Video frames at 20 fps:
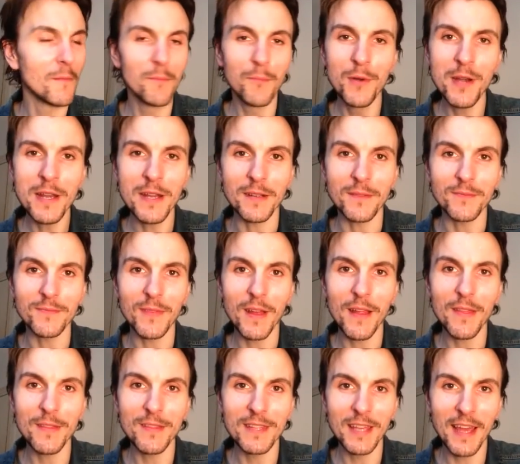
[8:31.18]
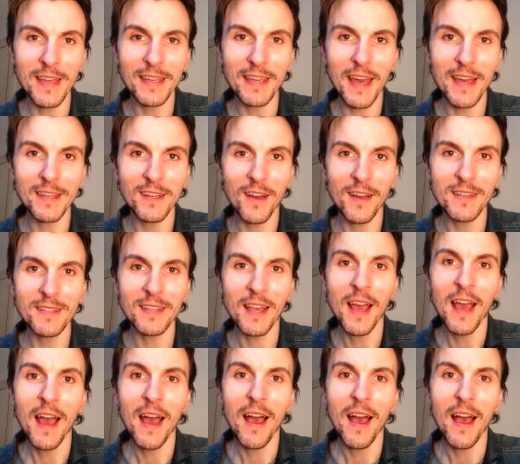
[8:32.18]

Brilliant. Take care, guys.